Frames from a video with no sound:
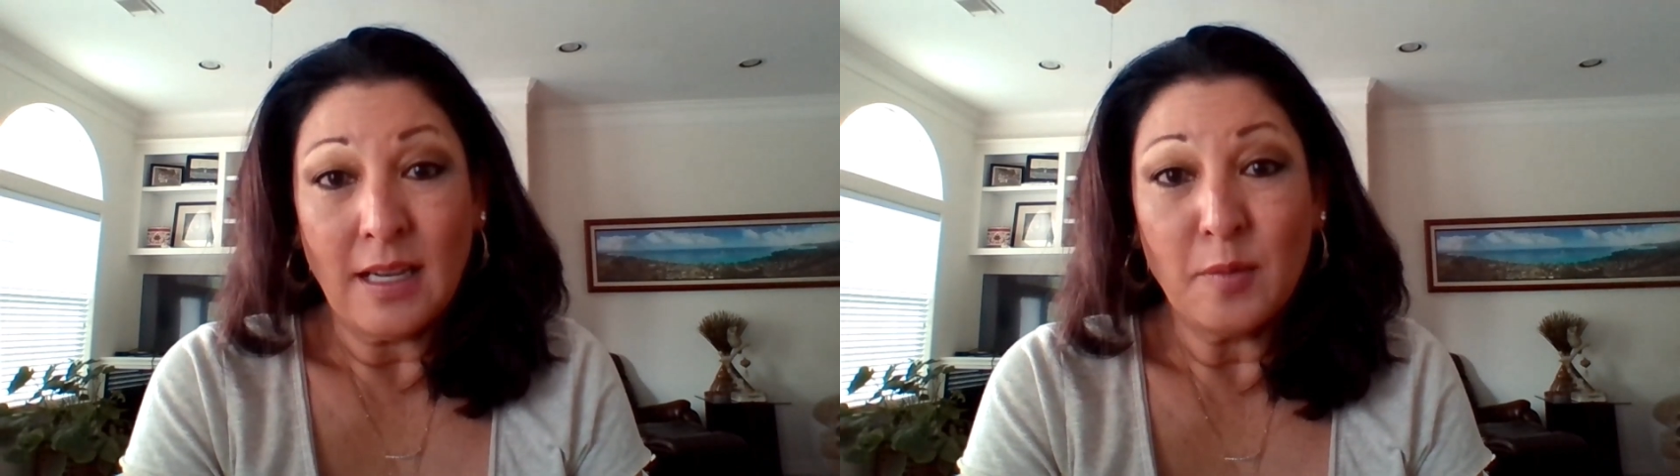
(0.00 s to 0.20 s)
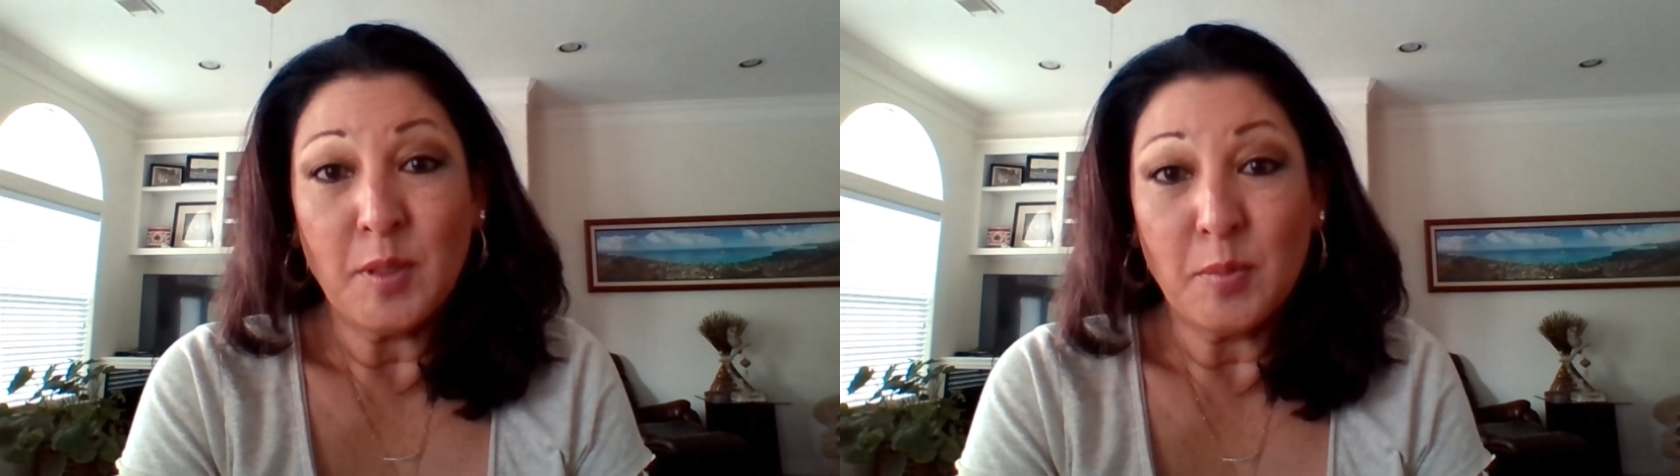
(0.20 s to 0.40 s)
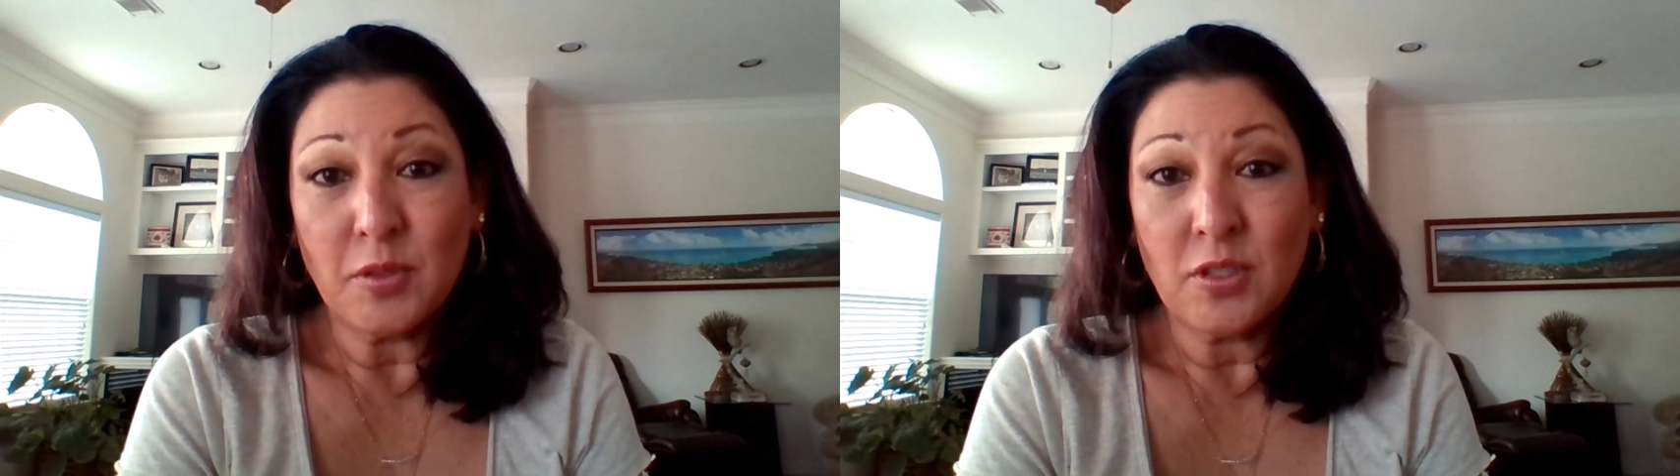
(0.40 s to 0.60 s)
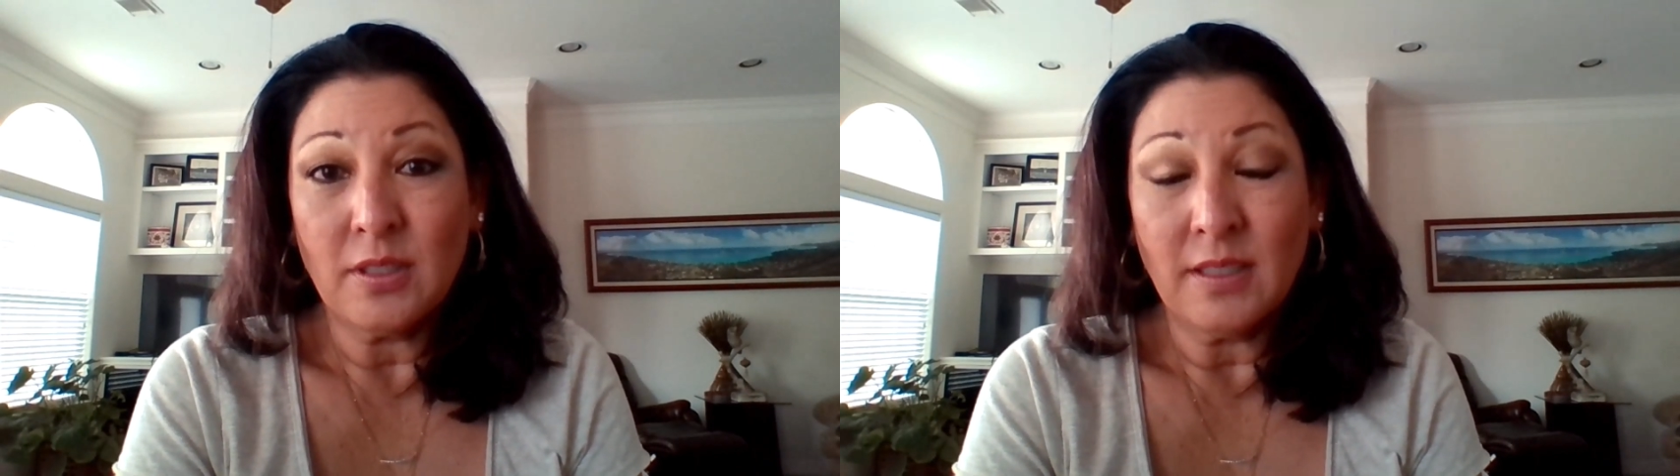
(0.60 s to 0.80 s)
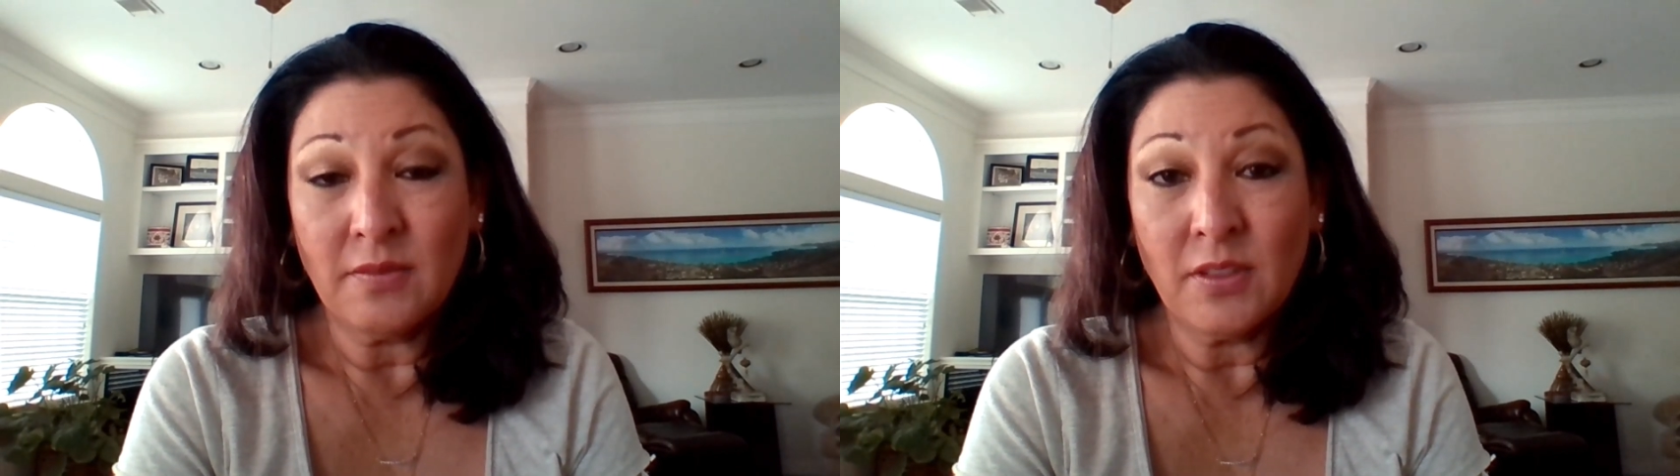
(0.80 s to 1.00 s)
how people
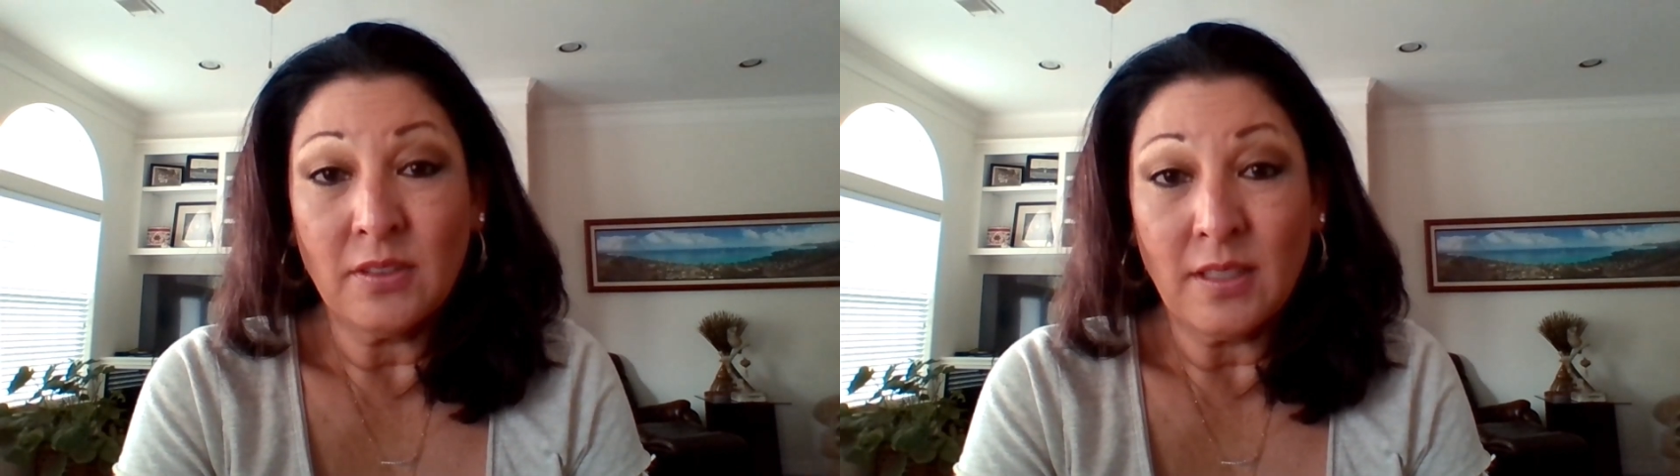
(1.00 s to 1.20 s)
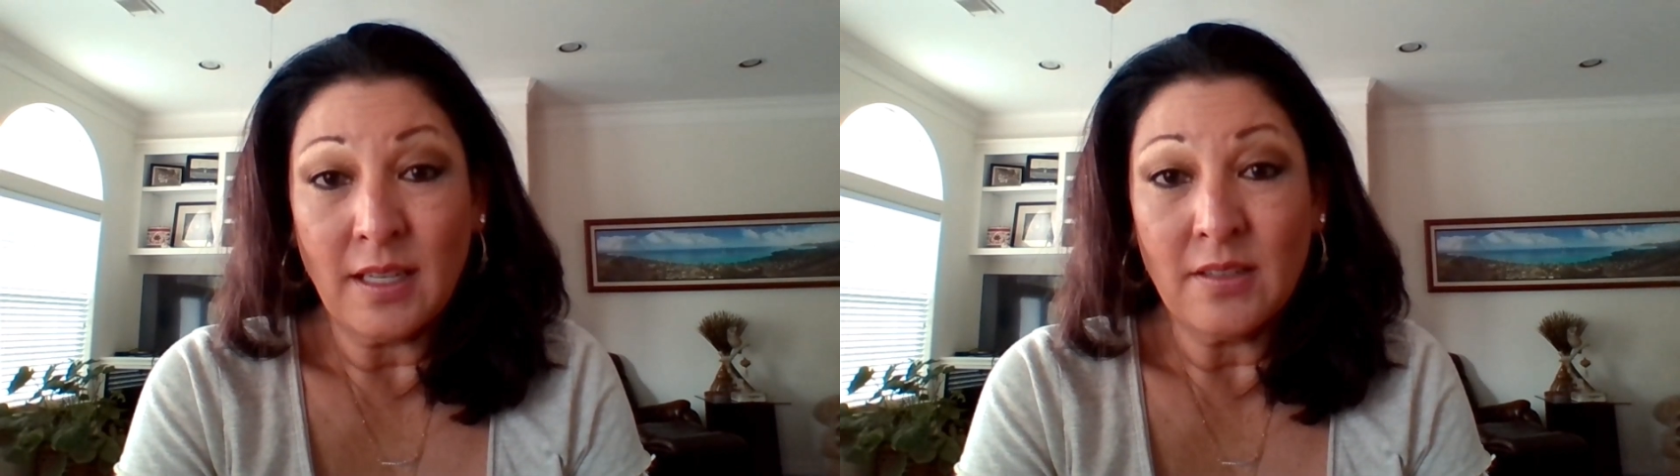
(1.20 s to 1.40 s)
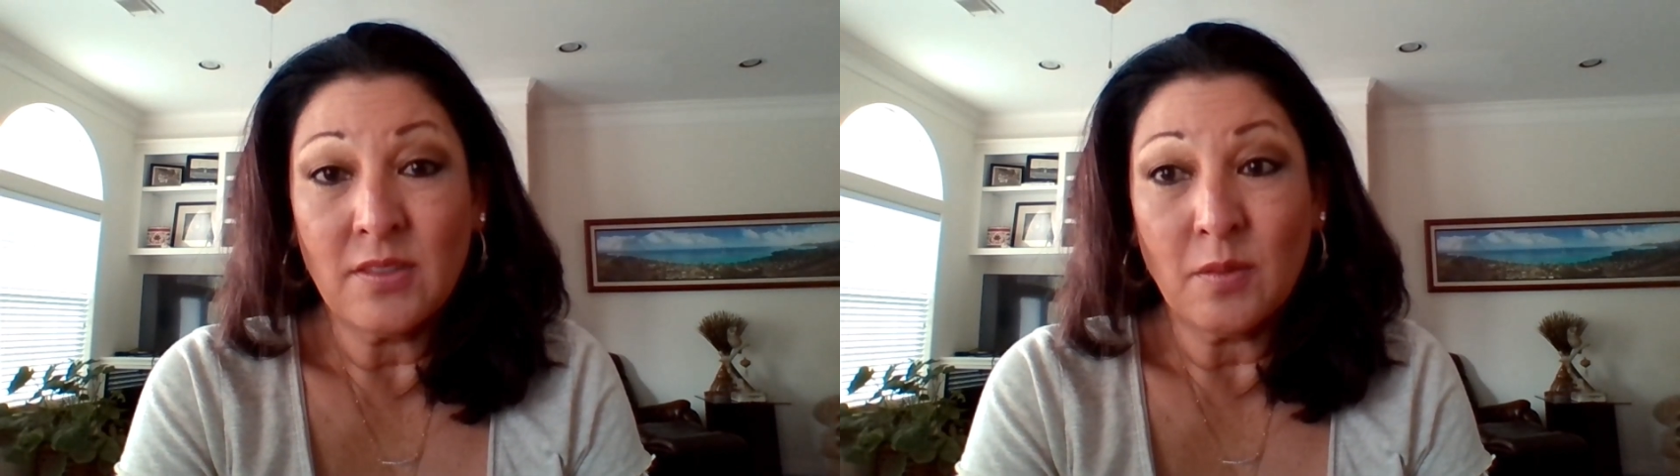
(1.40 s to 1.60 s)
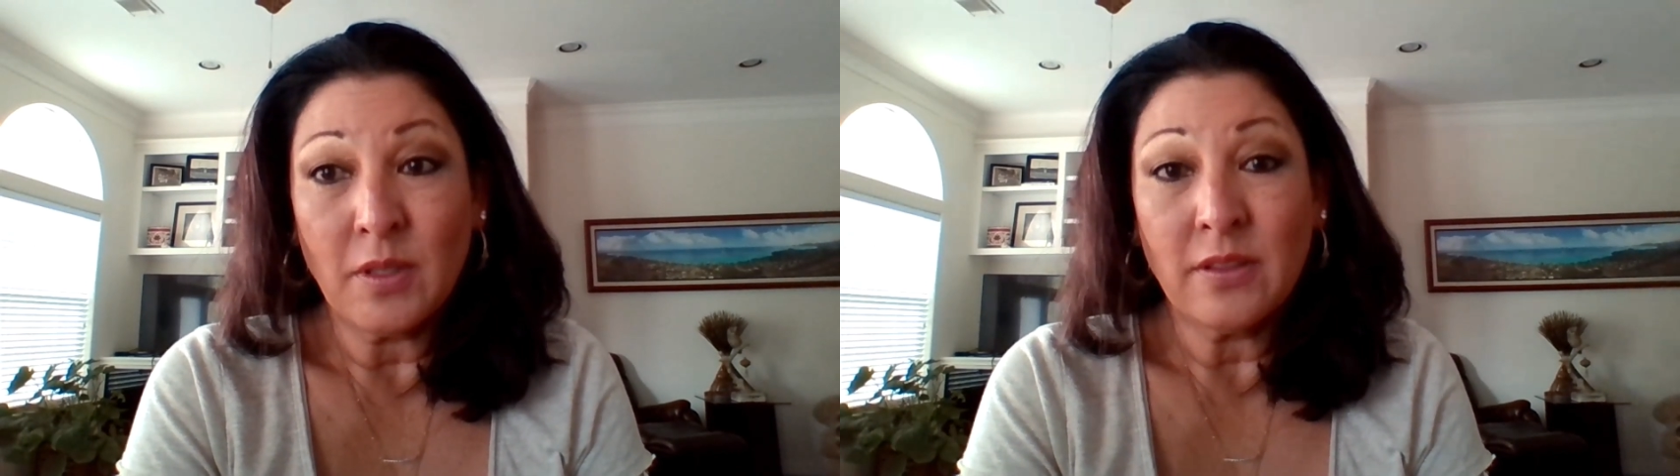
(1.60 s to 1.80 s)
should live their lives and